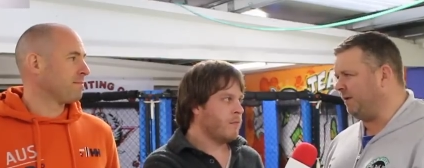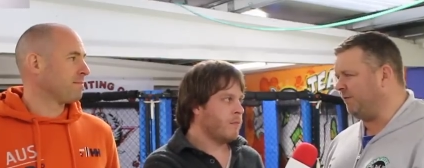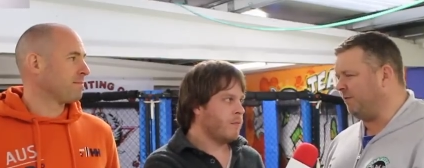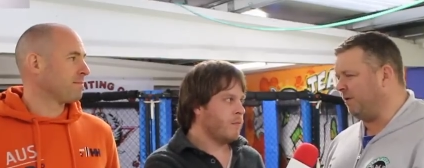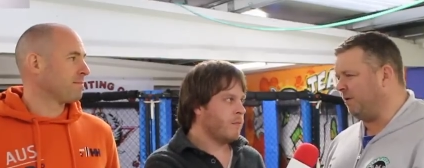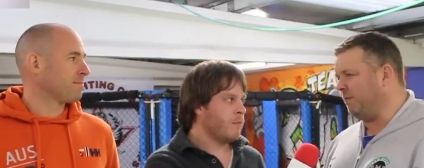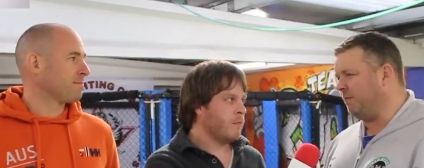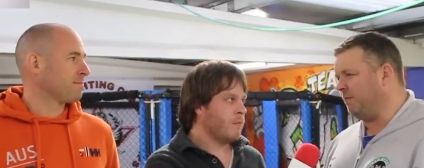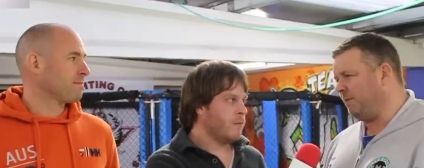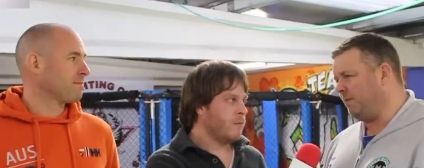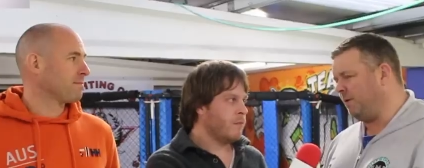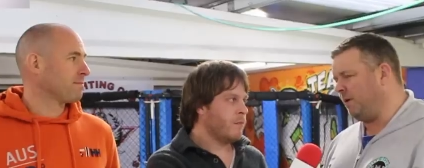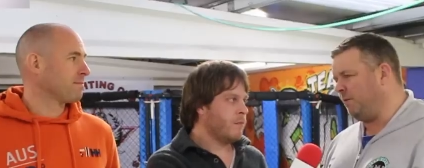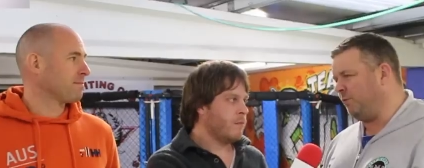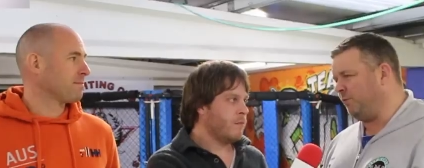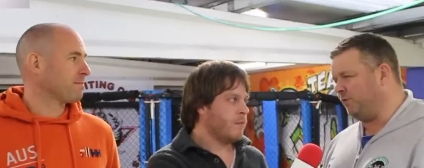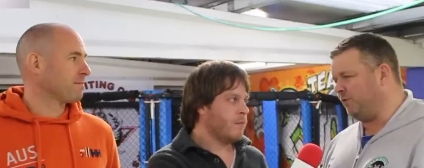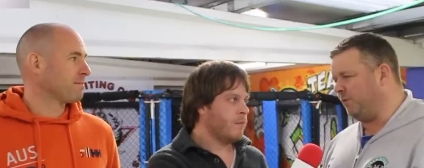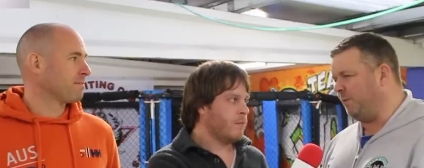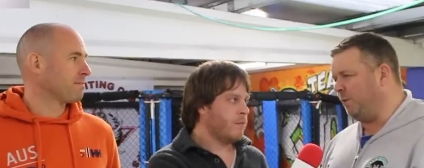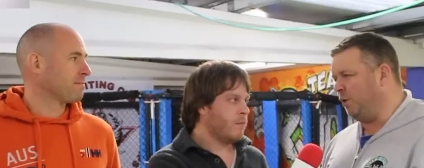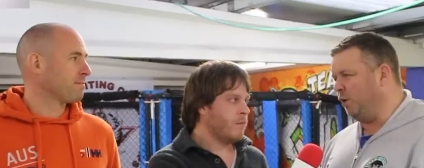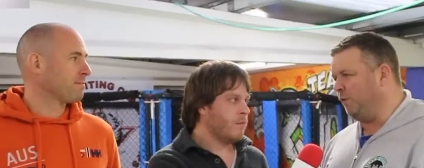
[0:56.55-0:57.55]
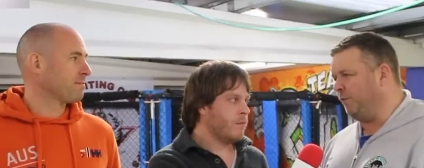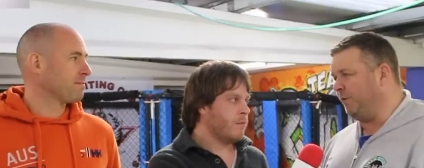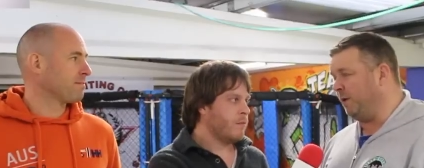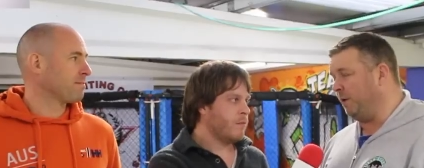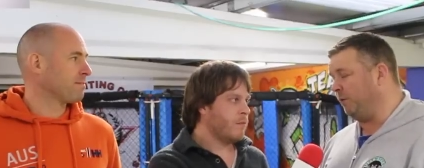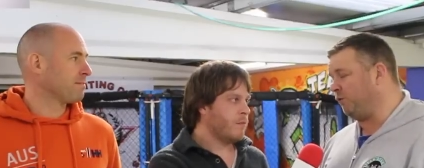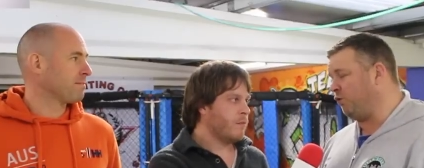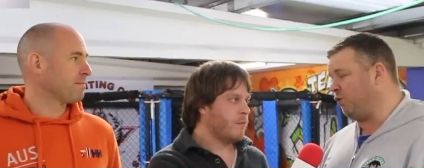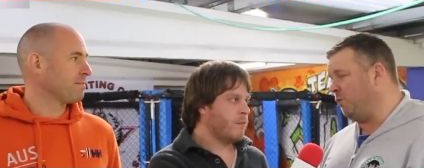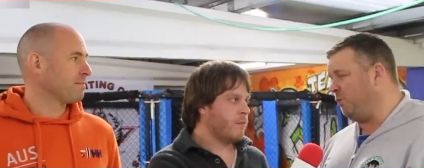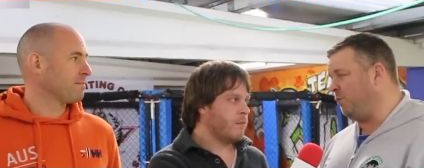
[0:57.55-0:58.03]
Speaker 1: So it was the move, and it
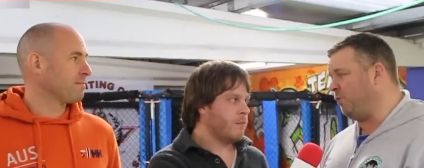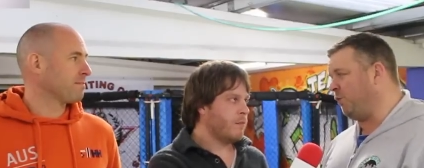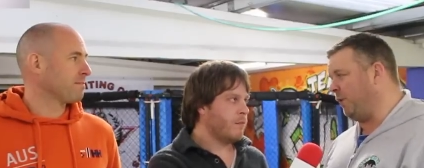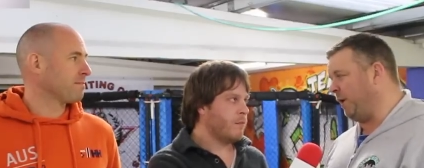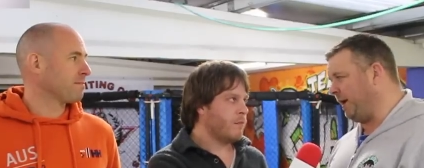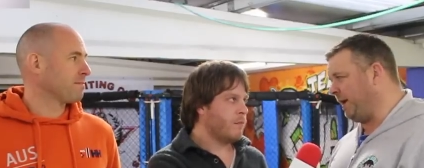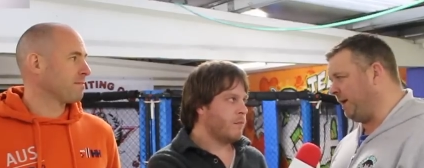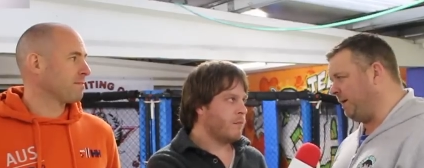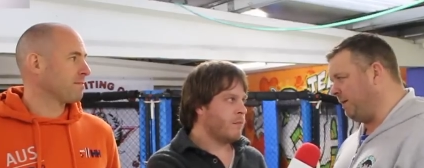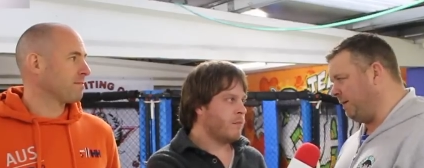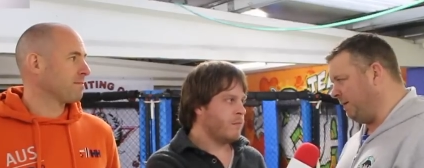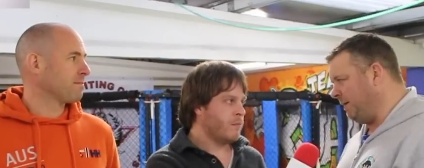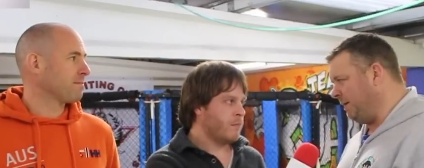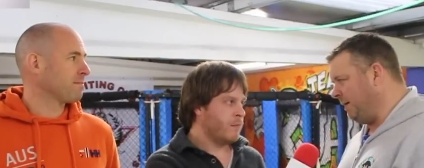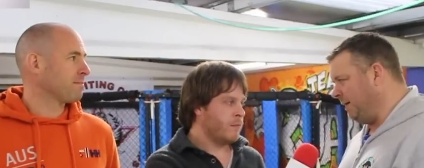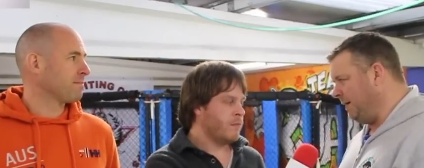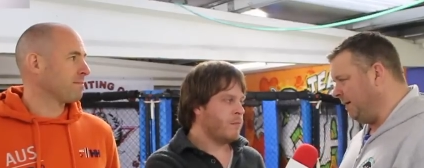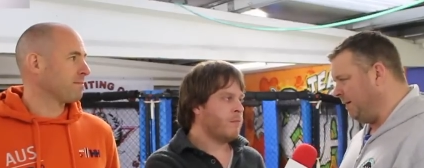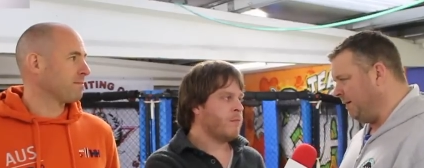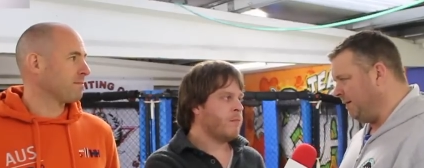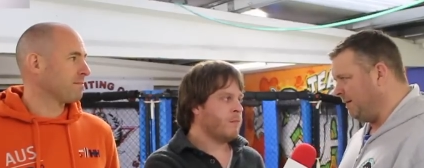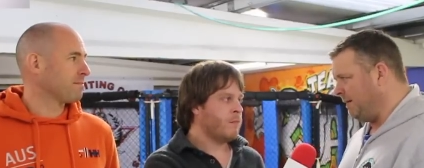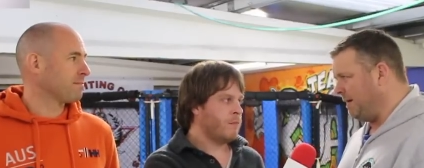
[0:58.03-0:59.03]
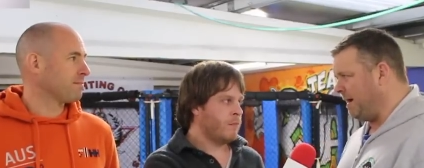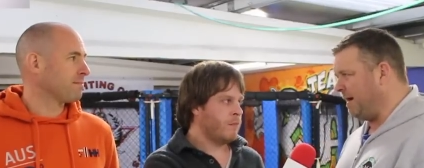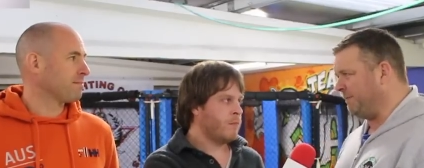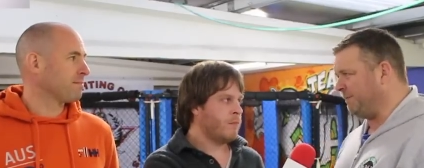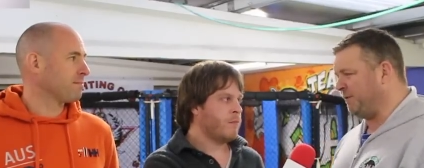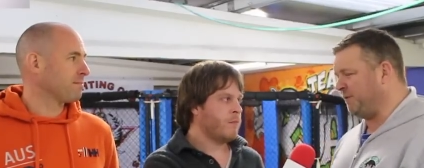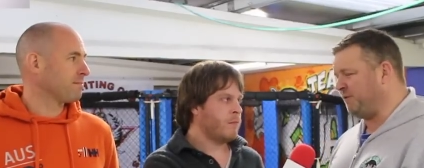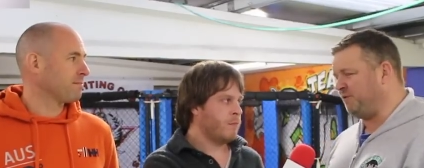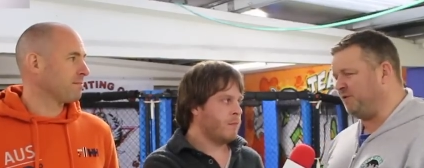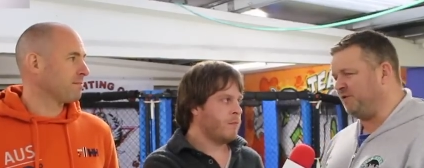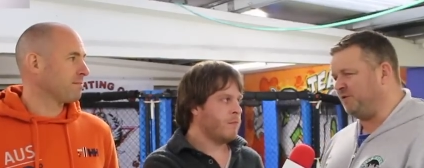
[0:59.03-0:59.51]
was come quick
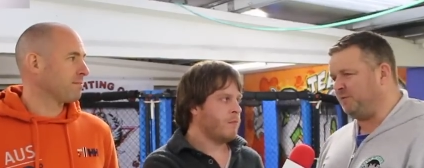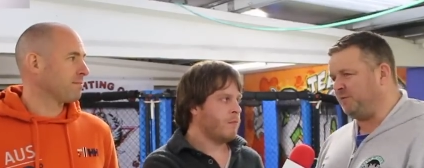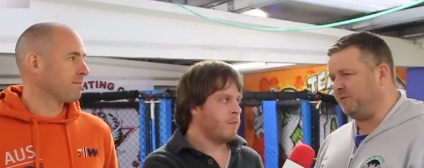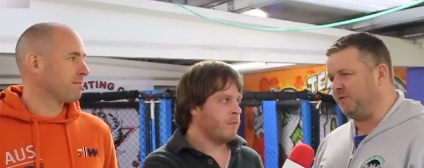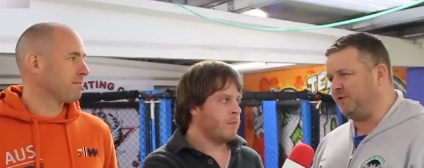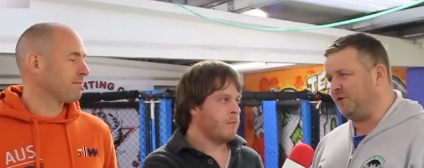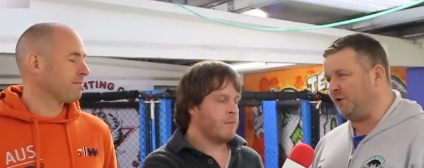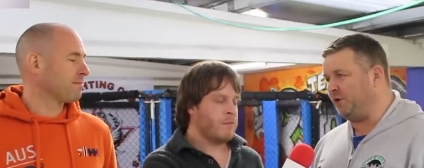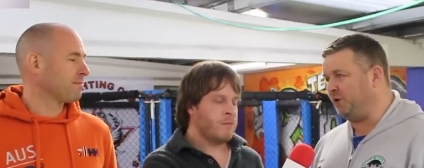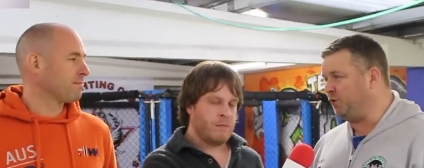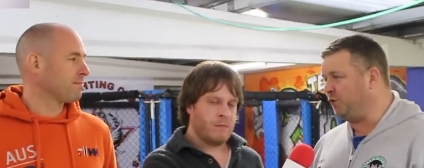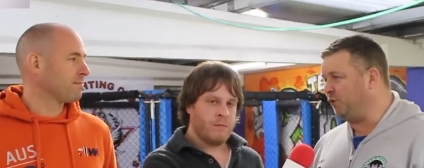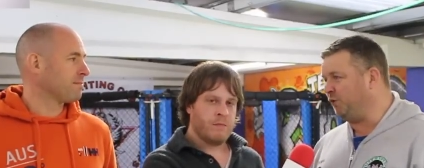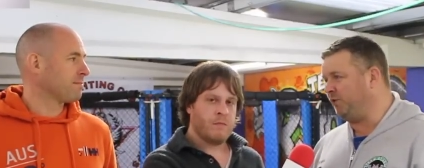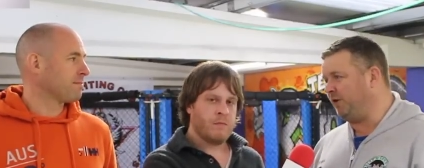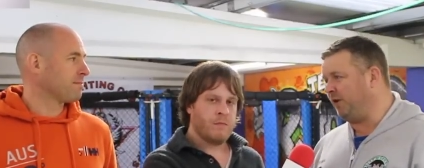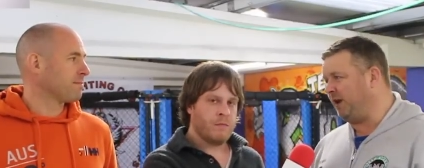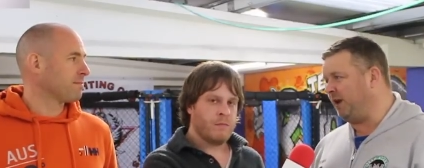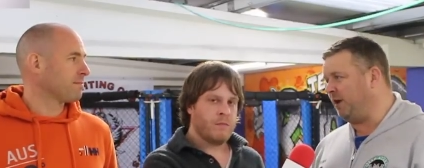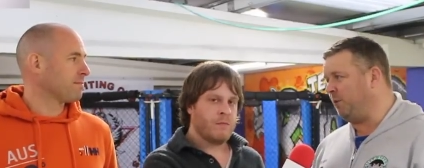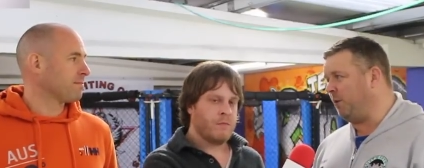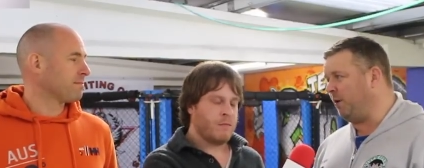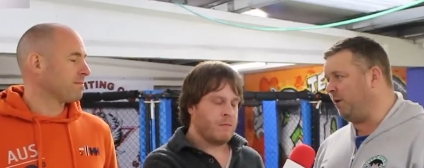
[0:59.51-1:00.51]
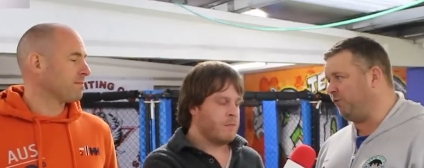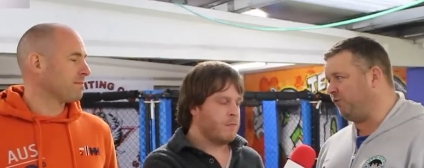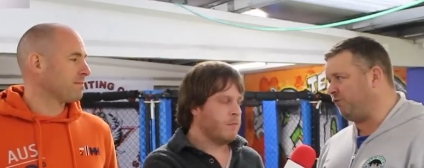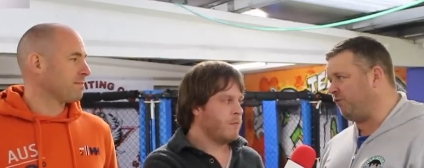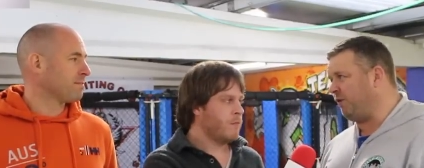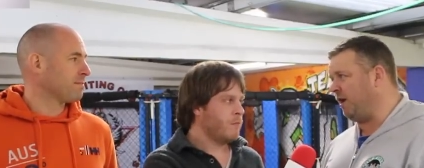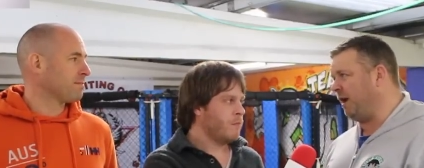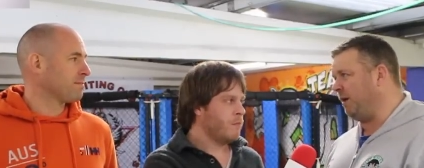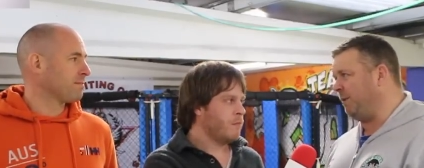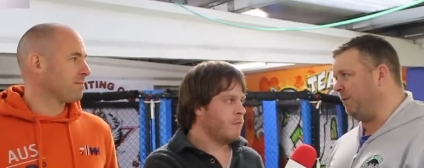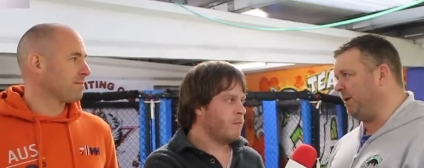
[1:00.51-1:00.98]
after Christmas. The only good thing he was
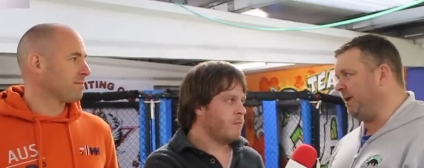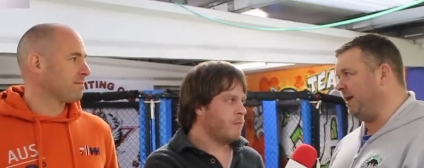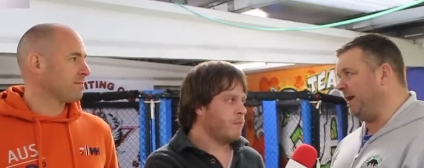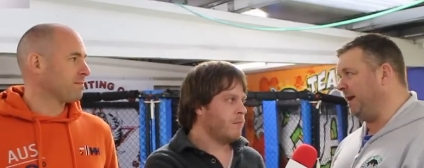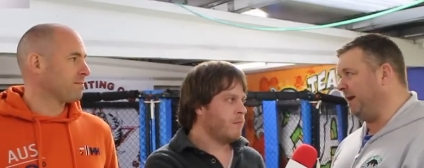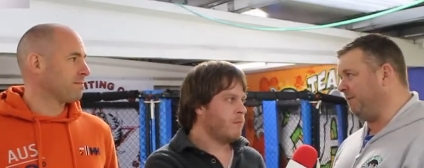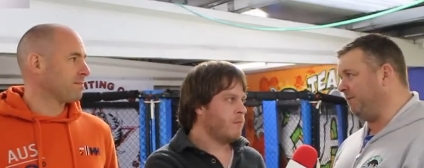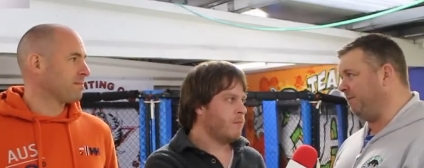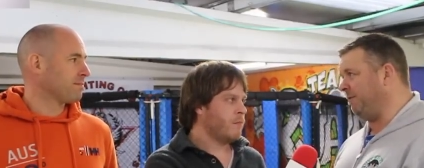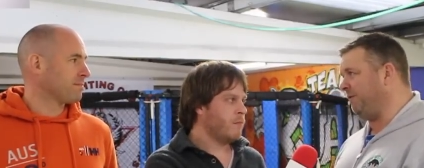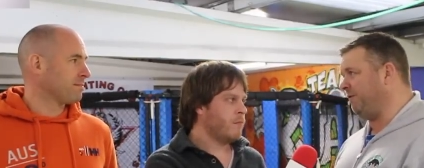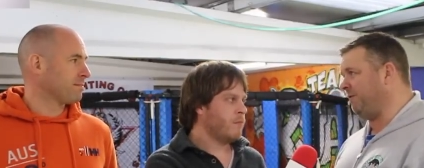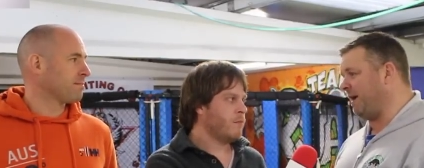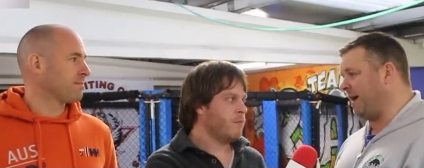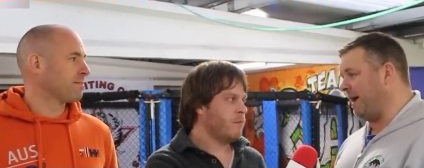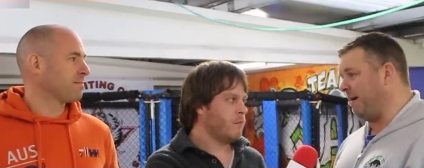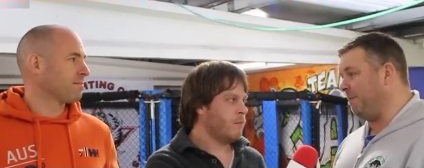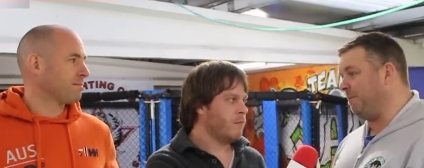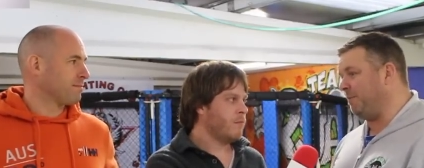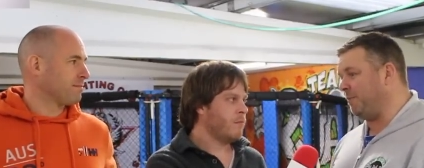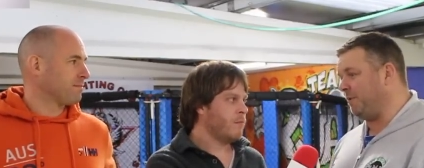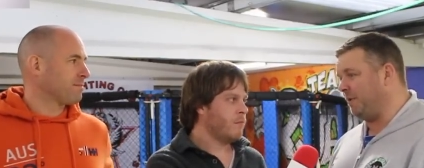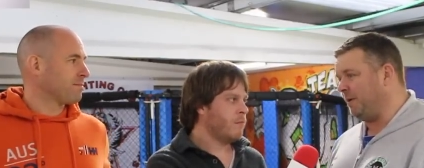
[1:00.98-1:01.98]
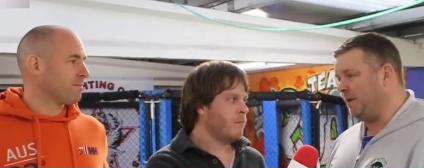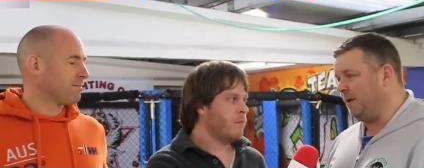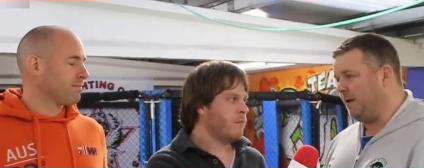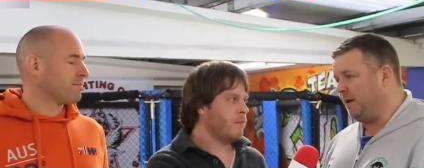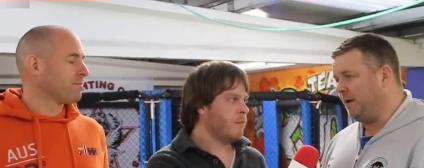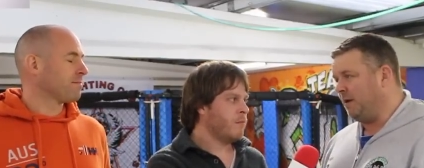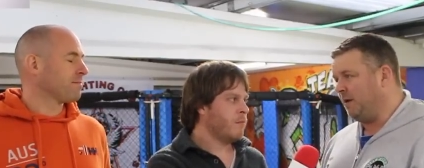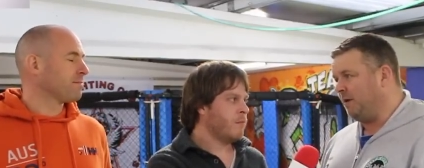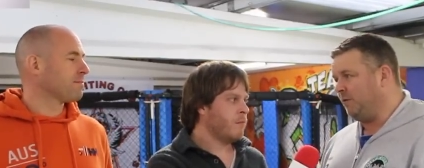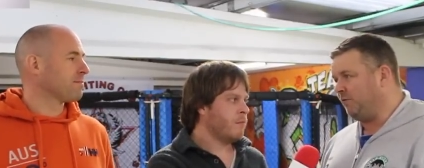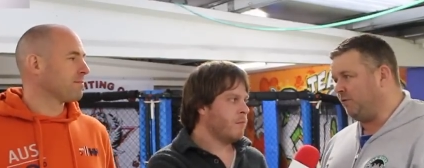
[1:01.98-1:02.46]
training with Neil for his camp,
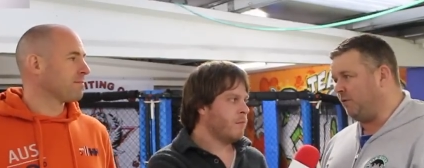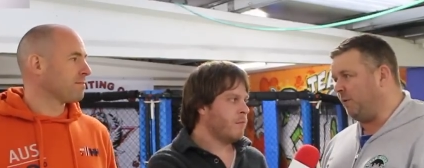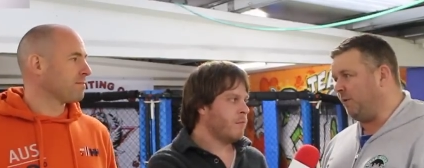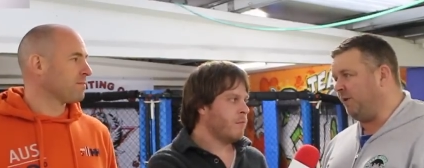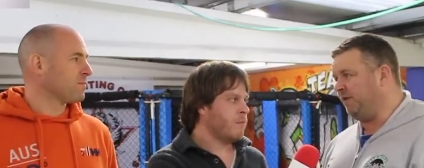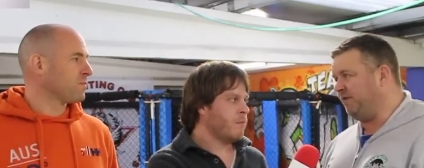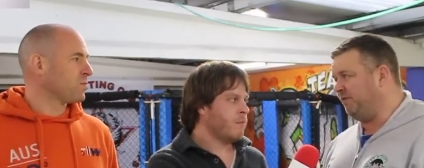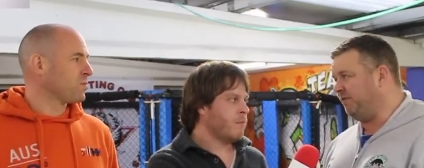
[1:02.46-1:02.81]
so his